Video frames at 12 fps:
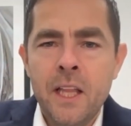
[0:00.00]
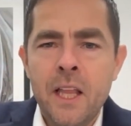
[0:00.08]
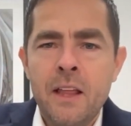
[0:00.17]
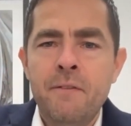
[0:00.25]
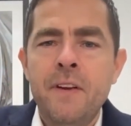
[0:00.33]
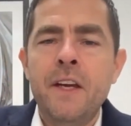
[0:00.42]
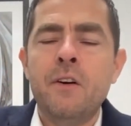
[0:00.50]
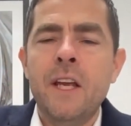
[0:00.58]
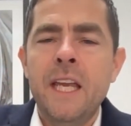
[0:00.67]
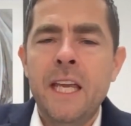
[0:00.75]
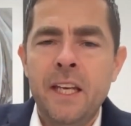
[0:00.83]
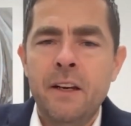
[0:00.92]
We are
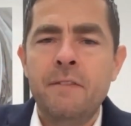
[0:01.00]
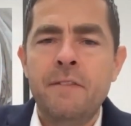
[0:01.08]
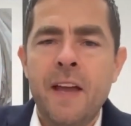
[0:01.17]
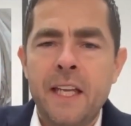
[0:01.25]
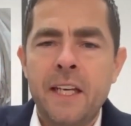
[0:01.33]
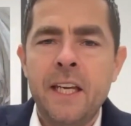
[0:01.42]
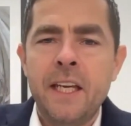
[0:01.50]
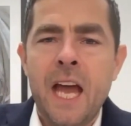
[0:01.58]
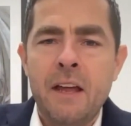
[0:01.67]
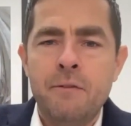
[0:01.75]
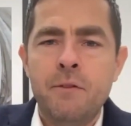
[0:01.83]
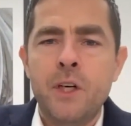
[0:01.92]
innovating
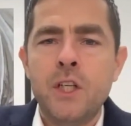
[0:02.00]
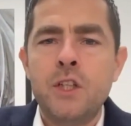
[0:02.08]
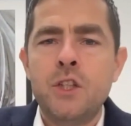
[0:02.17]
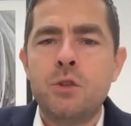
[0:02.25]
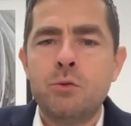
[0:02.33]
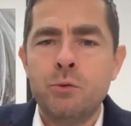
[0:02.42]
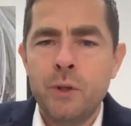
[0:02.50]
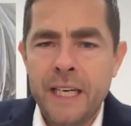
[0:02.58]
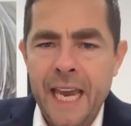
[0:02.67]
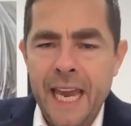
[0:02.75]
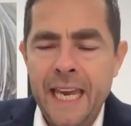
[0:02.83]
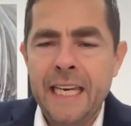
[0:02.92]
and we're
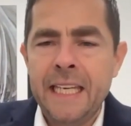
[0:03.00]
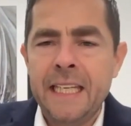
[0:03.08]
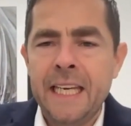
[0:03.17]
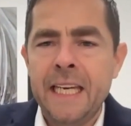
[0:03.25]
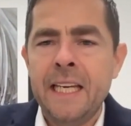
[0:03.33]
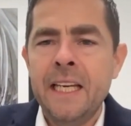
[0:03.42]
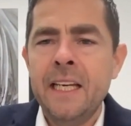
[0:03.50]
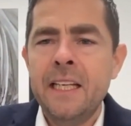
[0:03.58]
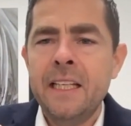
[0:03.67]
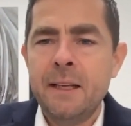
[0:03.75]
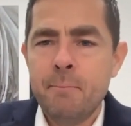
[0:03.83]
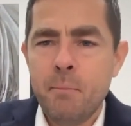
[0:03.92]
creating
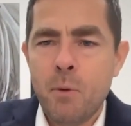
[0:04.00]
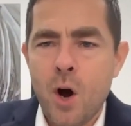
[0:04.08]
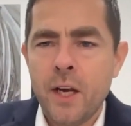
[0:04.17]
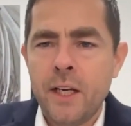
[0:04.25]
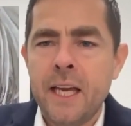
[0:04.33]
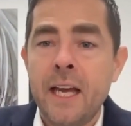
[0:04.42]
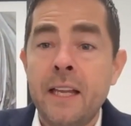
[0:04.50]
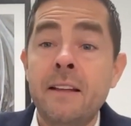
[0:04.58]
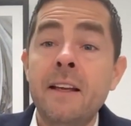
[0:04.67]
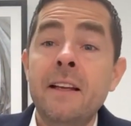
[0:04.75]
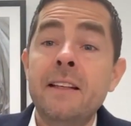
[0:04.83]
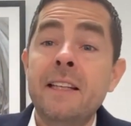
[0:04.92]
the market
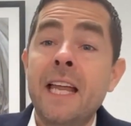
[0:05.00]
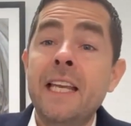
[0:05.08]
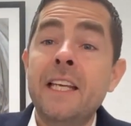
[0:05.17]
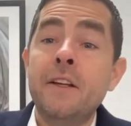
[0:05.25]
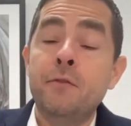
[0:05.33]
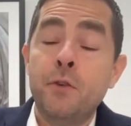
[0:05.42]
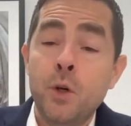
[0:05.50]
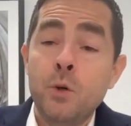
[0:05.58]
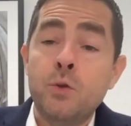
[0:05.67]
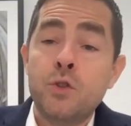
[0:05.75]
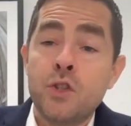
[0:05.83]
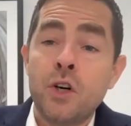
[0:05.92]
that in the
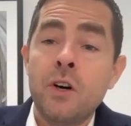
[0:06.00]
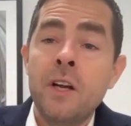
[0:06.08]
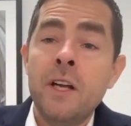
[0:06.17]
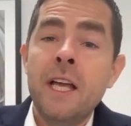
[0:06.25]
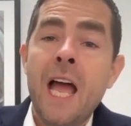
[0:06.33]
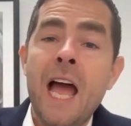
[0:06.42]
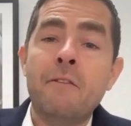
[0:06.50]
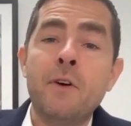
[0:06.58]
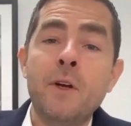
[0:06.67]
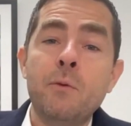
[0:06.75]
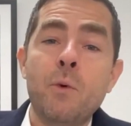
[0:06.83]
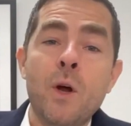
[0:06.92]
future
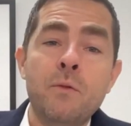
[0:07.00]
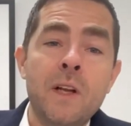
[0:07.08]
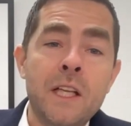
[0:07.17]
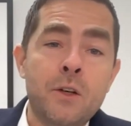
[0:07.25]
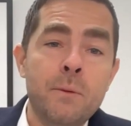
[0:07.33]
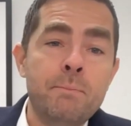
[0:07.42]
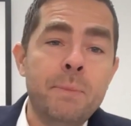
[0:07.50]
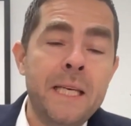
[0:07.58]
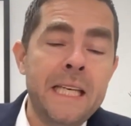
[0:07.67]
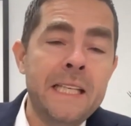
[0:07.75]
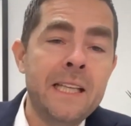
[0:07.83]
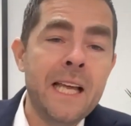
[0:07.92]
everyone will
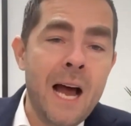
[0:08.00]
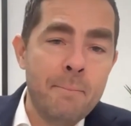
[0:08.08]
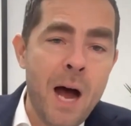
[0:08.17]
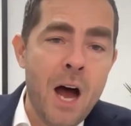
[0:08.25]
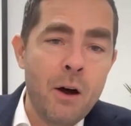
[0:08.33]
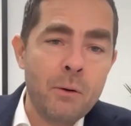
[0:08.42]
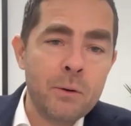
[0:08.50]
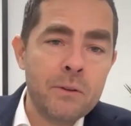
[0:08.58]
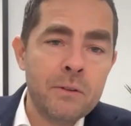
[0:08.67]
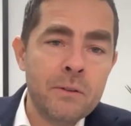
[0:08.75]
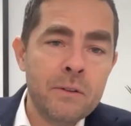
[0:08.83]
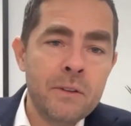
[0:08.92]
compete about.
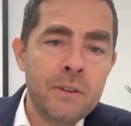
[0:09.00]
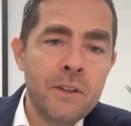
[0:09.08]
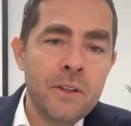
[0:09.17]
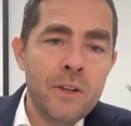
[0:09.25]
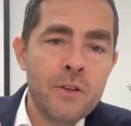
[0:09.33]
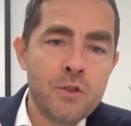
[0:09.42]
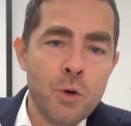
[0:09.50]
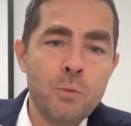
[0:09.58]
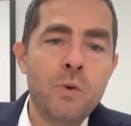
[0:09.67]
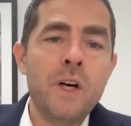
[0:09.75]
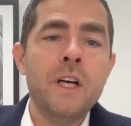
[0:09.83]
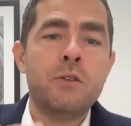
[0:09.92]
So
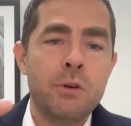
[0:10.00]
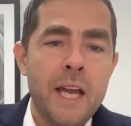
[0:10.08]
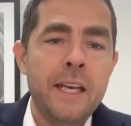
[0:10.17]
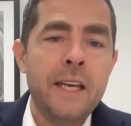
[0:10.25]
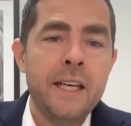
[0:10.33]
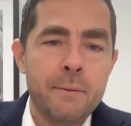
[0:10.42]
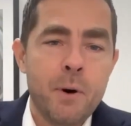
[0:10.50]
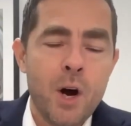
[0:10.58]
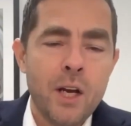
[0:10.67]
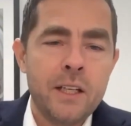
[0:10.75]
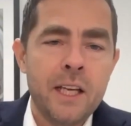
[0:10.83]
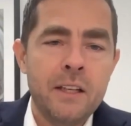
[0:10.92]
we're creating the
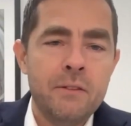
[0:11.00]
market.